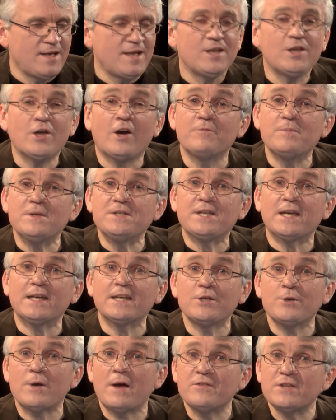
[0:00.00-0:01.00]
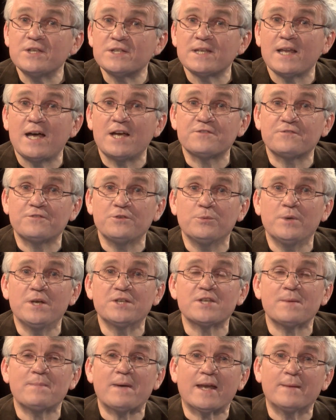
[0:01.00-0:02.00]
Now, I've been telling you over these last few
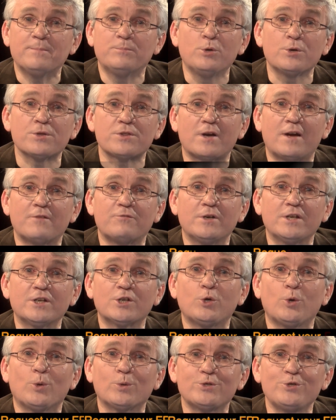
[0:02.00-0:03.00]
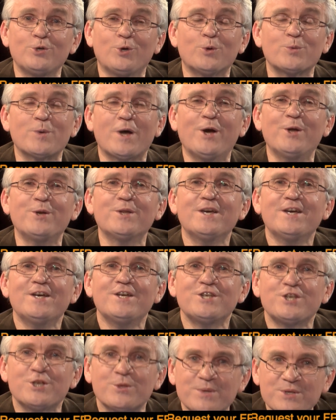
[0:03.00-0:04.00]
weeks about a book that I've written called Your
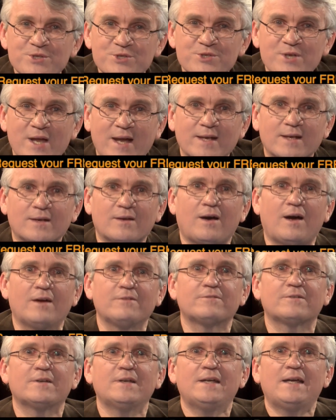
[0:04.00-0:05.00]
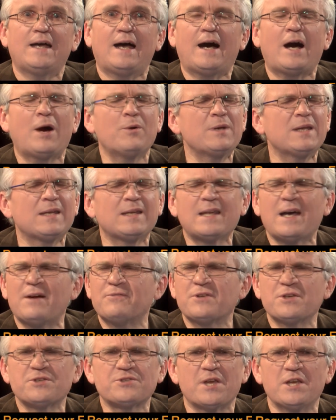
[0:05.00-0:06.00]
Road to a Stunning Life. I would
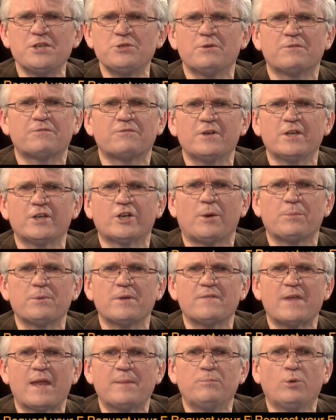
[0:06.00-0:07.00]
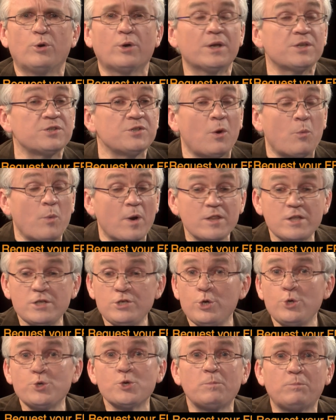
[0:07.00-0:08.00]
love to send you a free copy of that book. It's not one of the
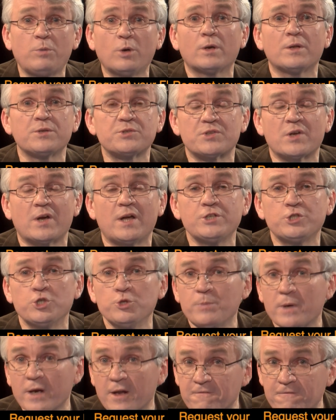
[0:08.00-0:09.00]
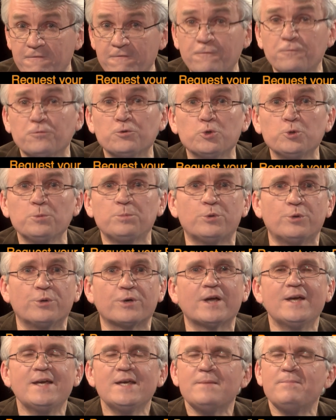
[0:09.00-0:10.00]
usual booklets that I do, but a full
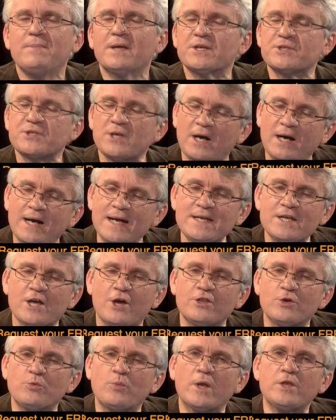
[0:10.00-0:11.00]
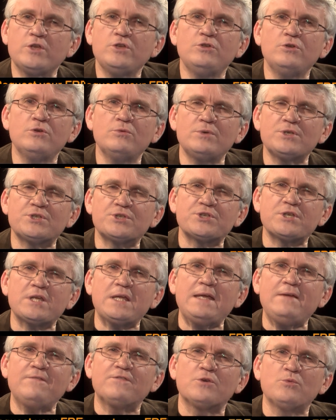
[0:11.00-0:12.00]
book, because I know that when you
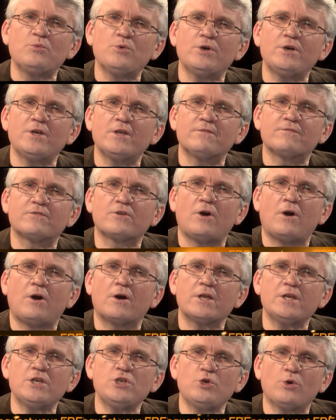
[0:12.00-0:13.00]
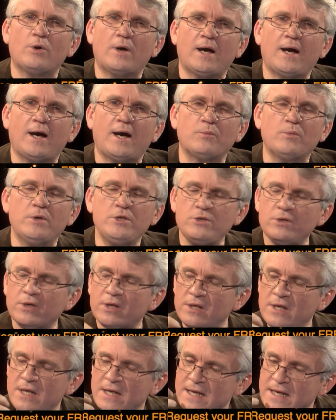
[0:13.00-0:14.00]
receive the Word of God in your heart, when you
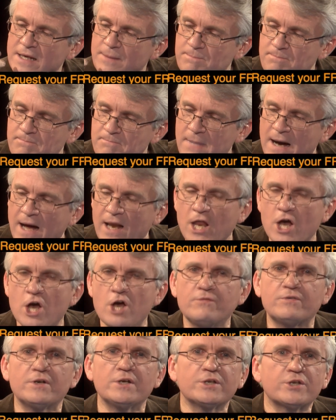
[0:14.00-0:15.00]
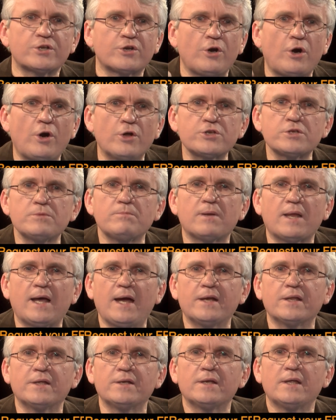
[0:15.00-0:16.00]
can mull over it and
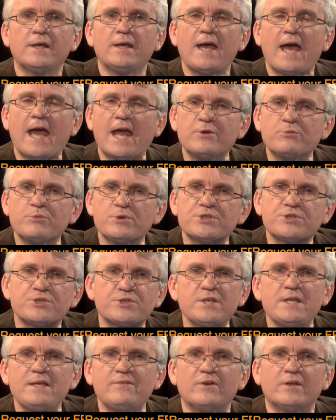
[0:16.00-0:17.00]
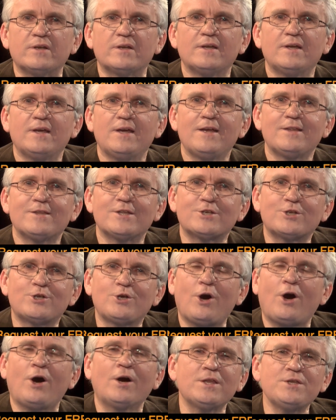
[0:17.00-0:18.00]
contemplate it and receive it, that
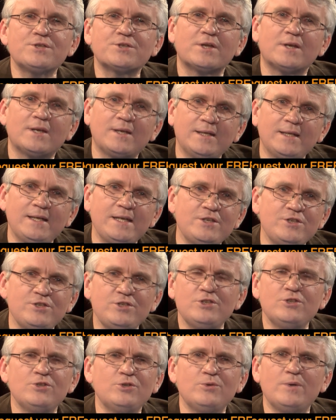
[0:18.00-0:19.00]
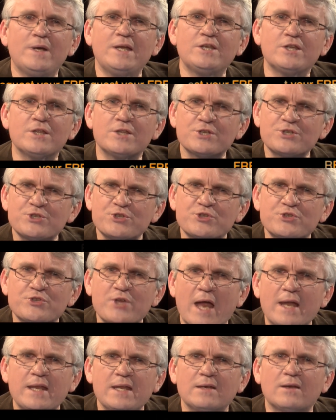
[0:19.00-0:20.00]
God is going to lead you into the
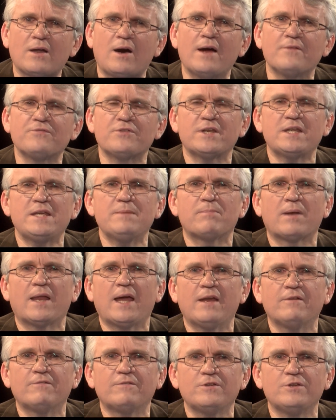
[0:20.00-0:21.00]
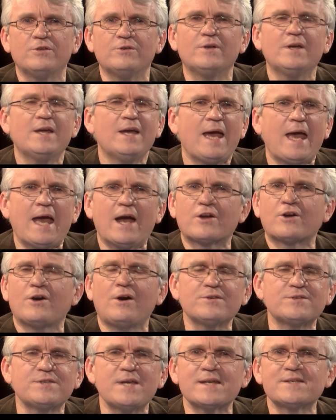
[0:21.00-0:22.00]
stunning life that he planned for you. Our
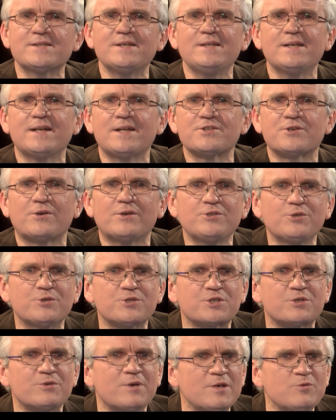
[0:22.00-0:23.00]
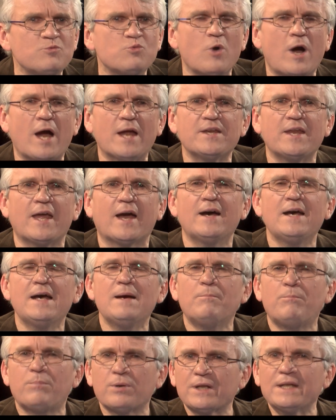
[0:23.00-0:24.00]
contact details are on your screen right now.
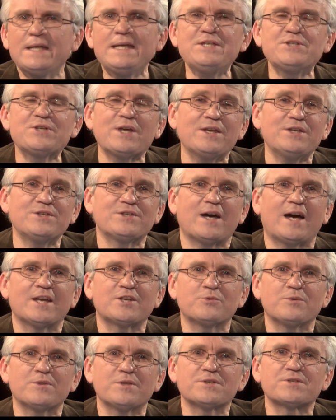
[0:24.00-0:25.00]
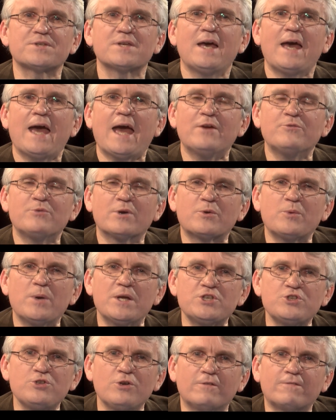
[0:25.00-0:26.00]
Please get in touch with us and
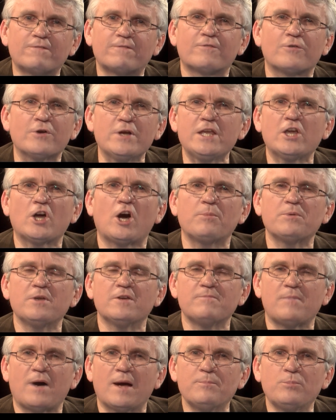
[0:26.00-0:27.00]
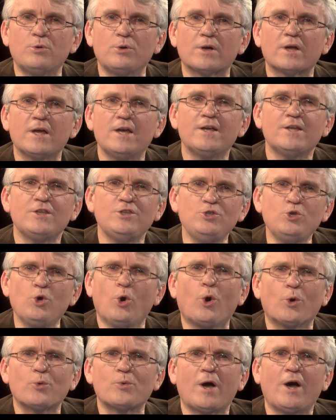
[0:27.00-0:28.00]
request your free copy of my book,
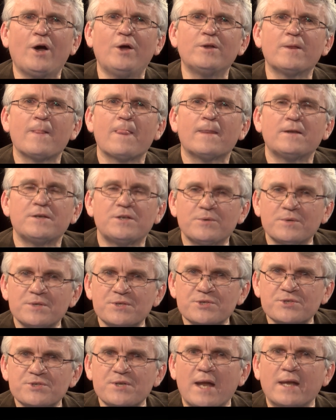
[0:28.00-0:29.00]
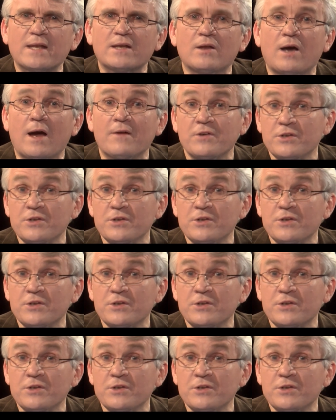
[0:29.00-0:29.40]
Your Road to a Stunning Life.